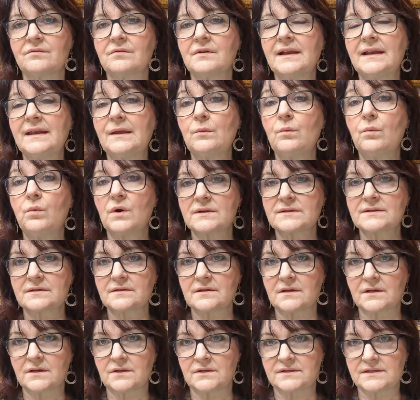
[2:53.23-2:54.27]
really
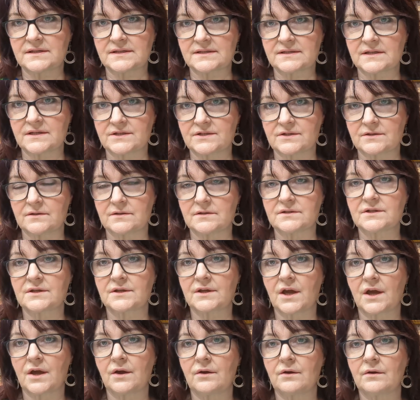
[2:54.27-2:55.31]
wasn't a good decision to
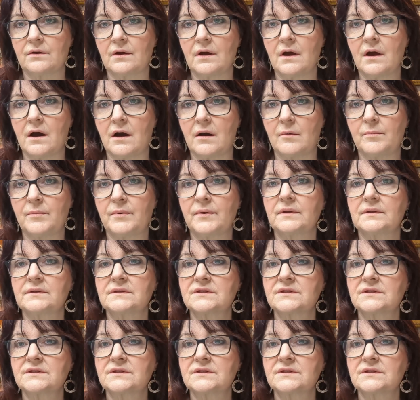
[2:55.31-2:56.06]
go up